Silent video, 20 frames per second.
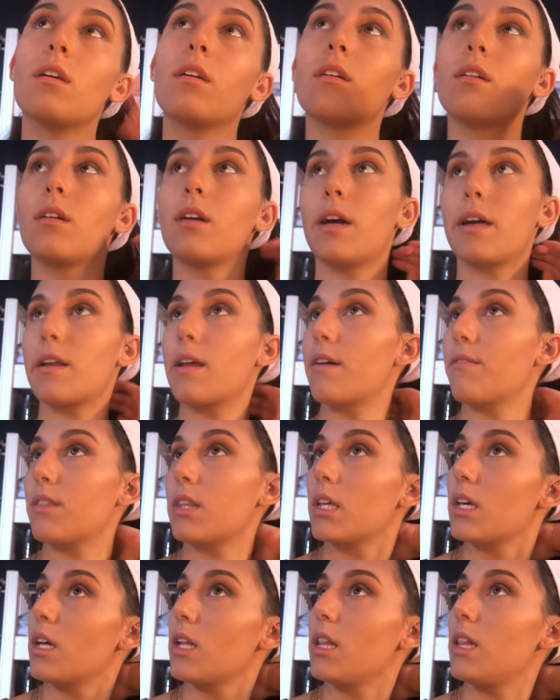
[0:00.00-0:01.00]
Gotta have
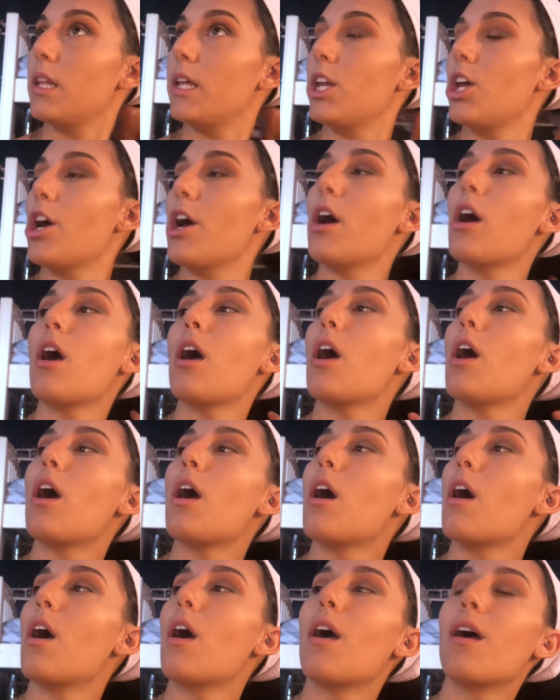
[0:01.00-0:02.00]
the
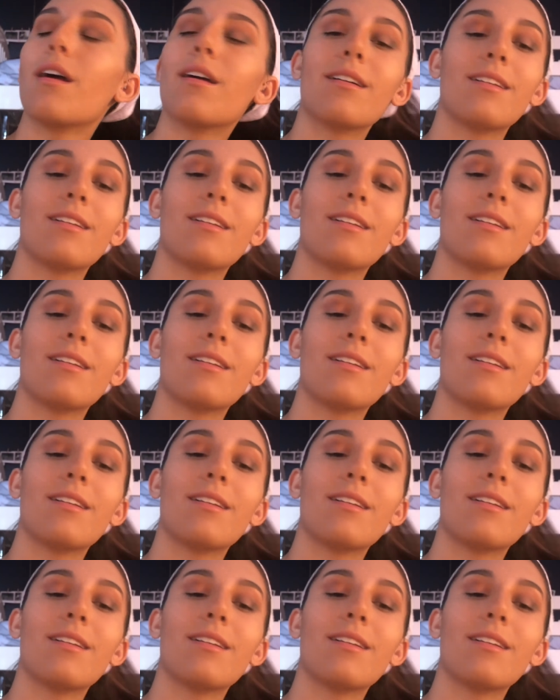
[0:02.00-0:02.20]
glitter.